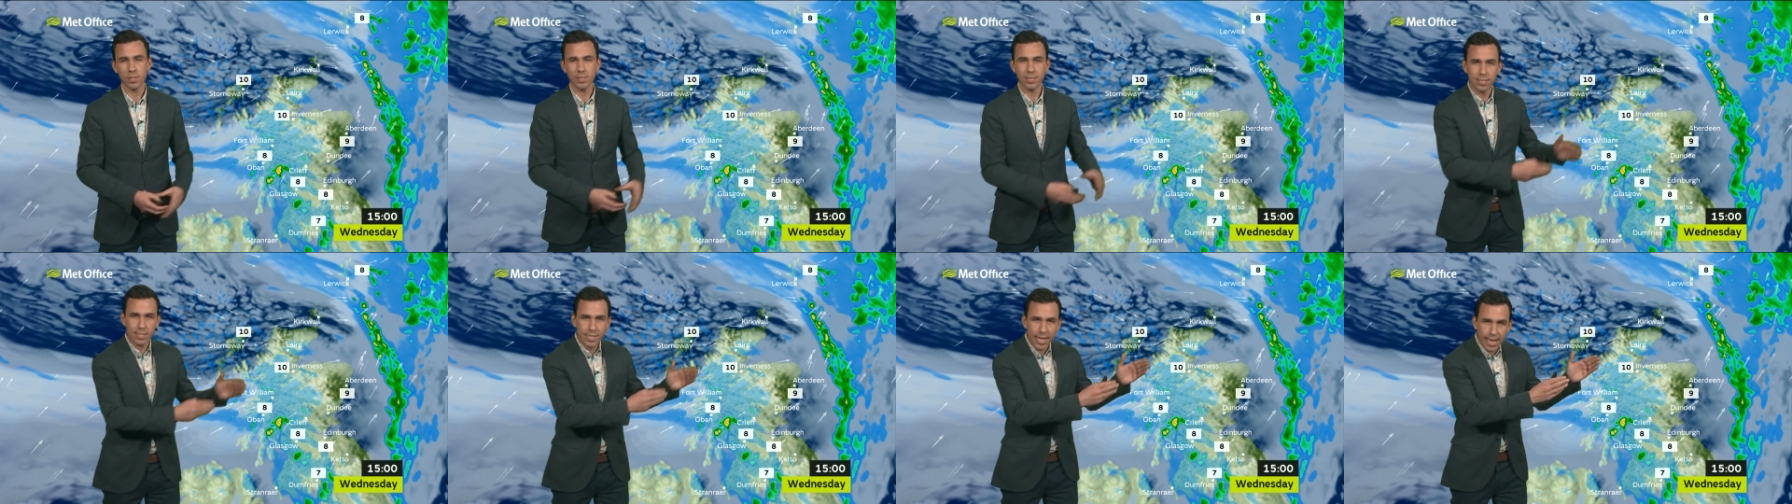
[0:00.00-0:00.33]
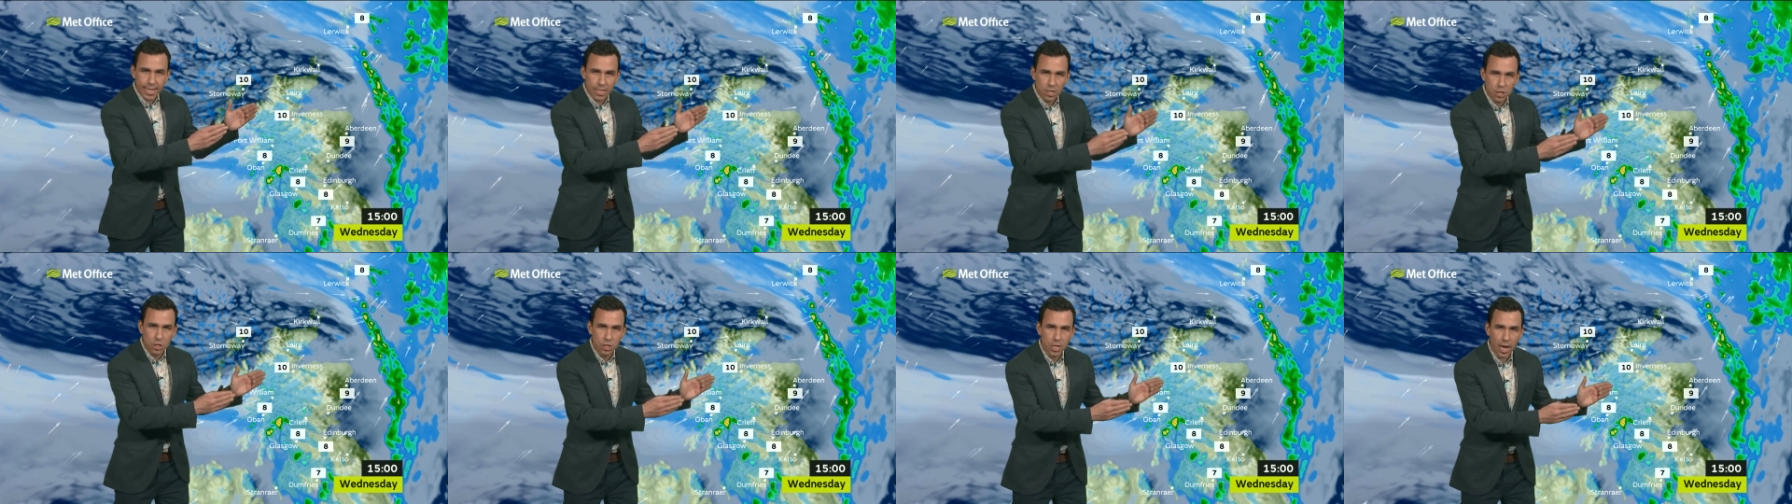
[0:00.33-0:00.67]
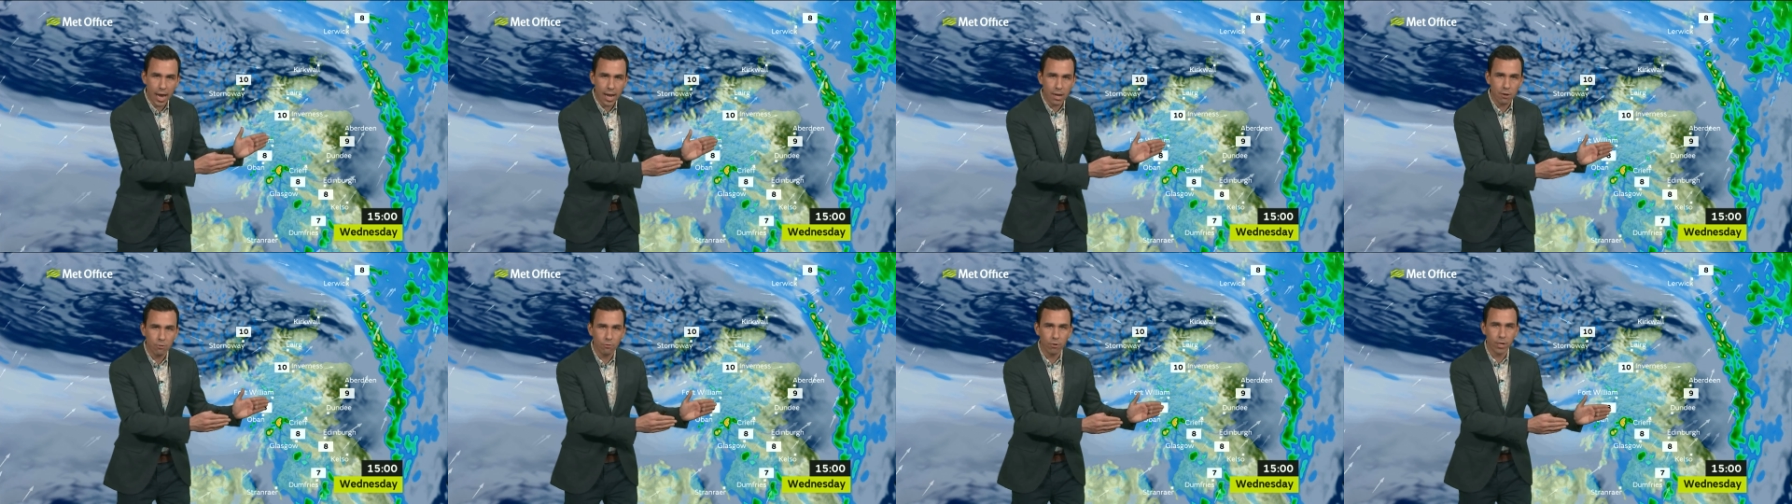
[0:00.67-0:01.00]
Stays
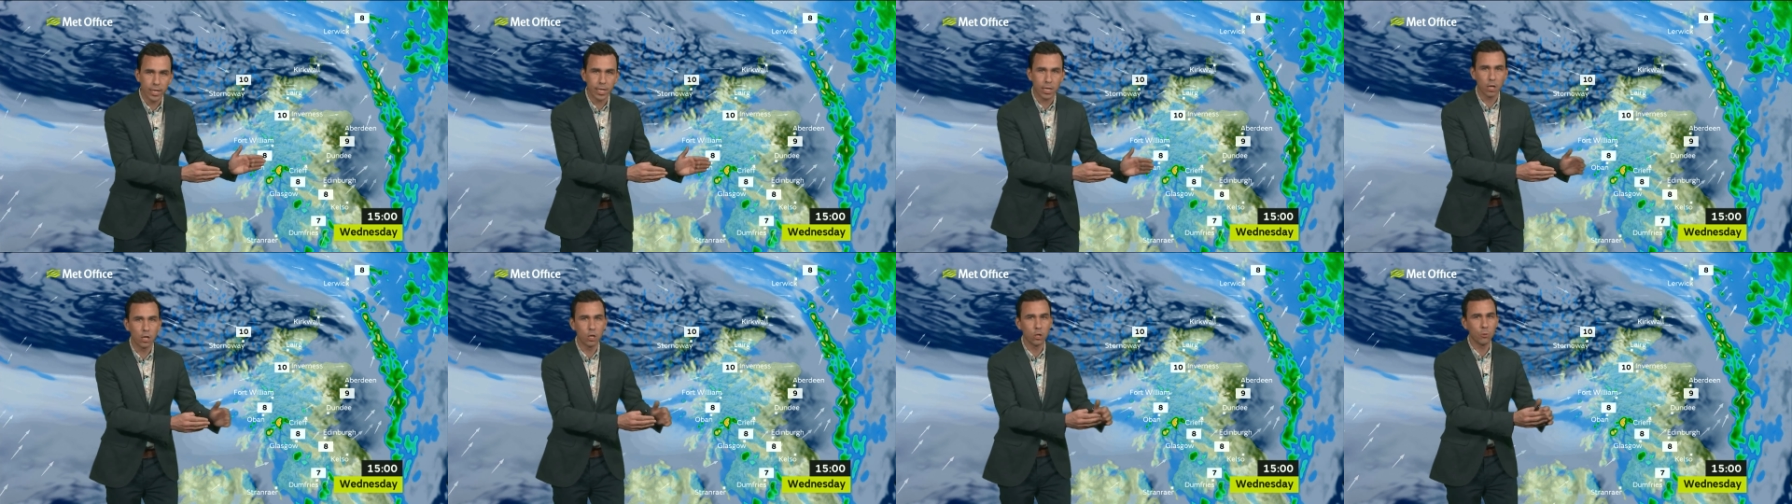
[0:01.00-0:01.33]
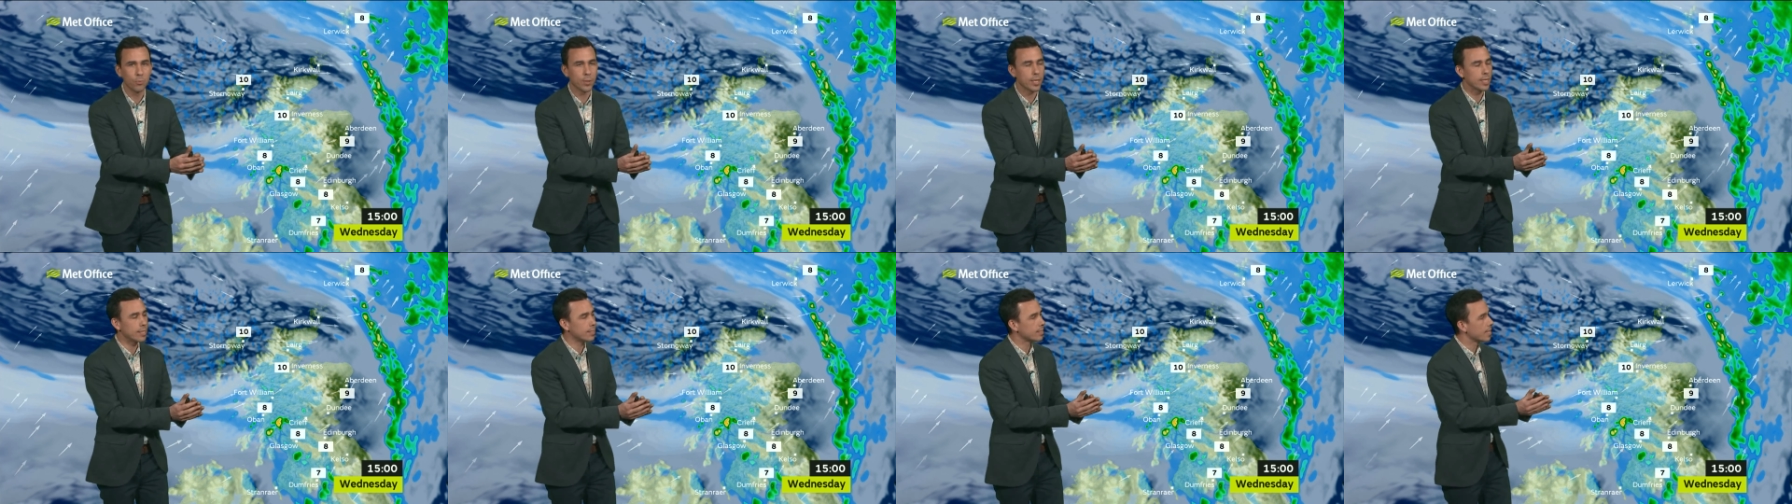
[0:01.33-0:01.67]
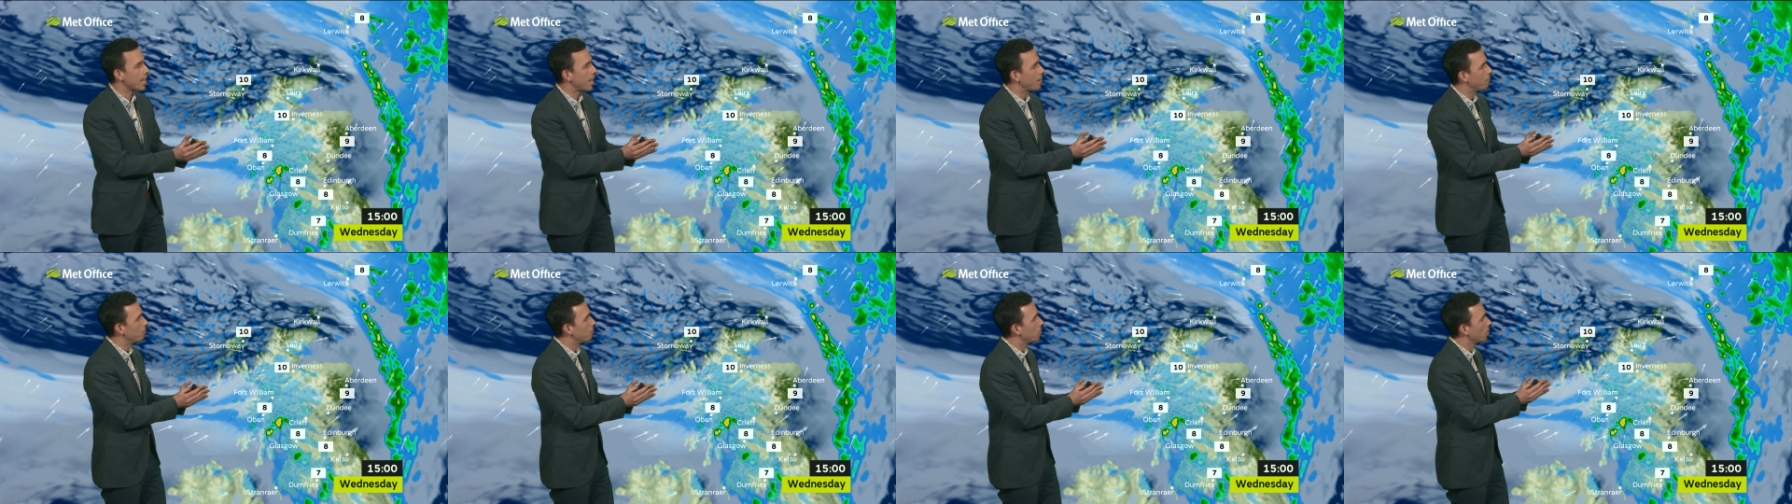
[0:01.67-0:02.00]
generally gloomy and
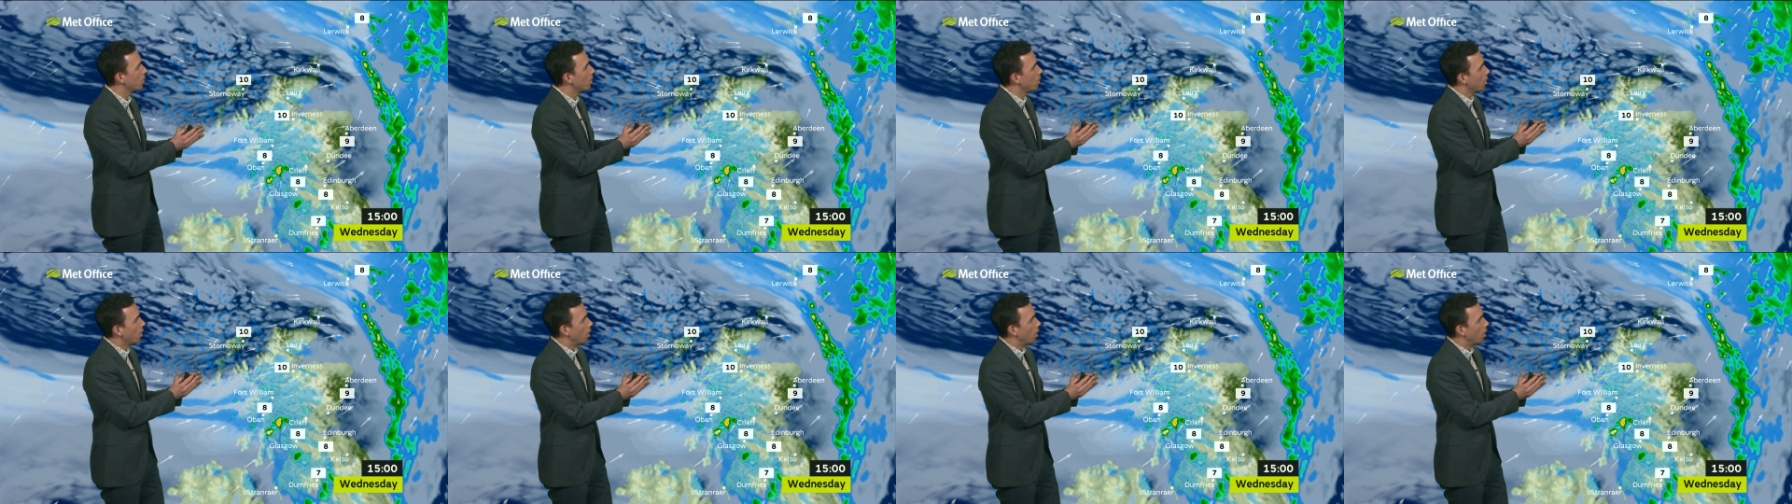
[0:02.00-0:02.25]
damp